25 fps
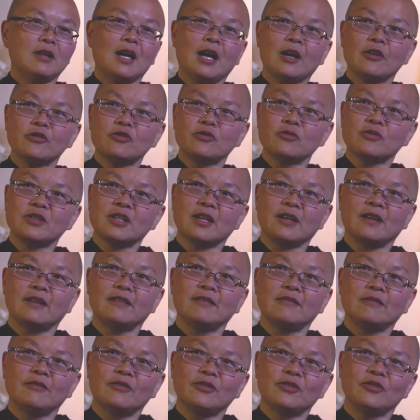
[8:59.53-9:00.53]
how to
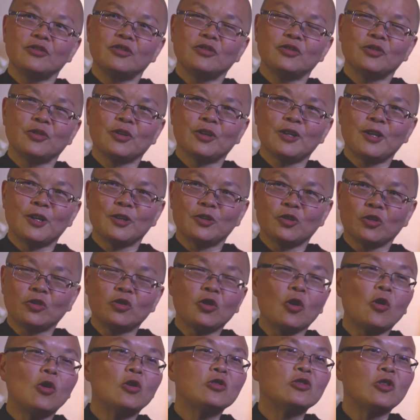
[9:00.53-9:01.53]
turn the
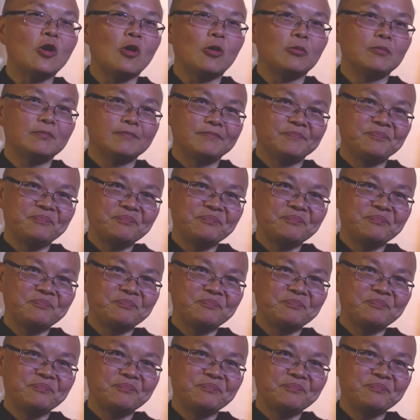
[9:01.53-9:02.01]
doorknob.